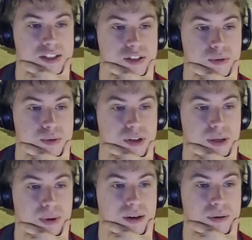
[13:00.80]
take Scalds
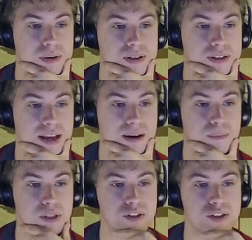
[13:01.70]
pretty well.
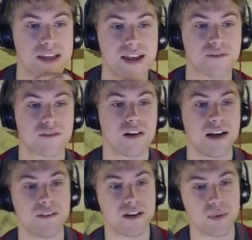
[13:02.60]
Yep, we do take that
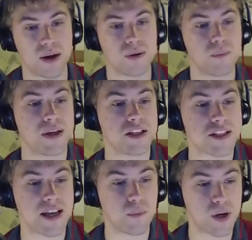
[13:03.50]
really, really well. And we can
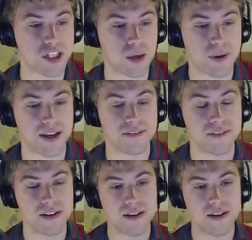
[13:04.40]
just get a Wish up here.